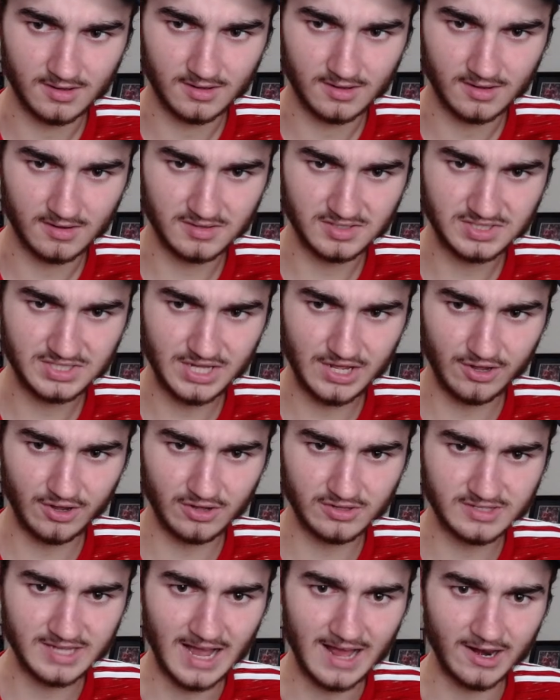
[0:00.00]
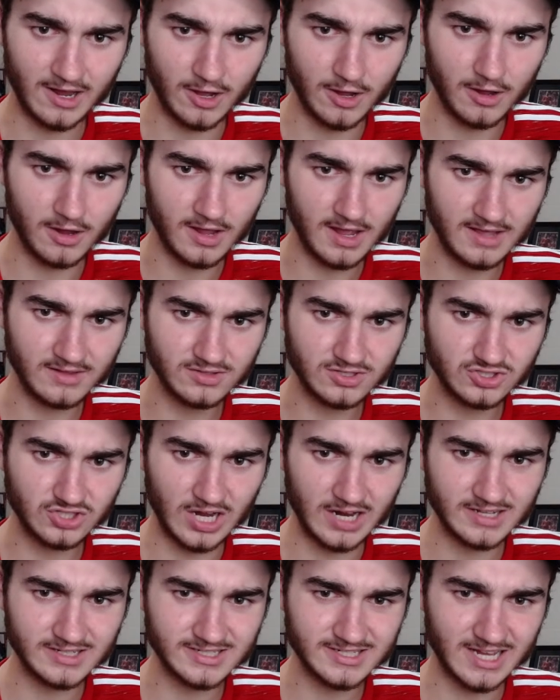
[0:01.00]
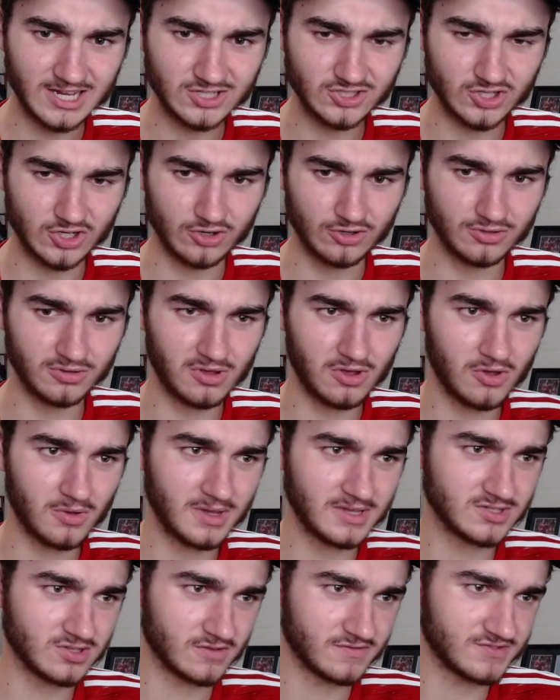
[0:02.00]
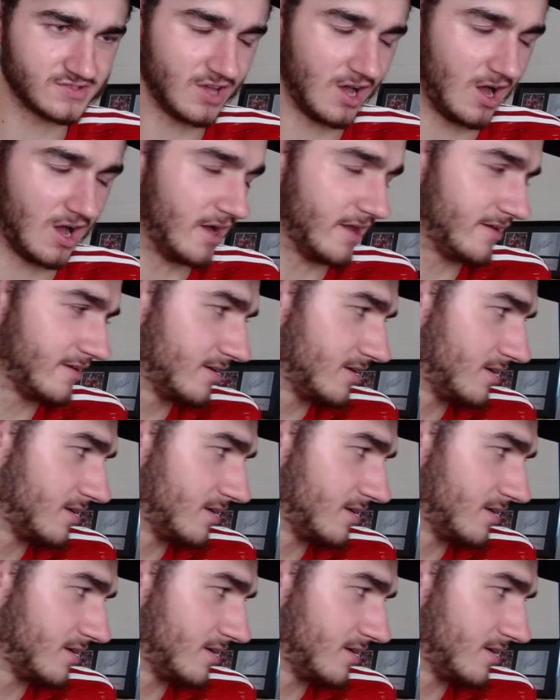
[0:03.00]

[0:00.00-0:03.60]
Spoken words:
Here's Diego Dallo. Into Jadon Sancho, who is offside.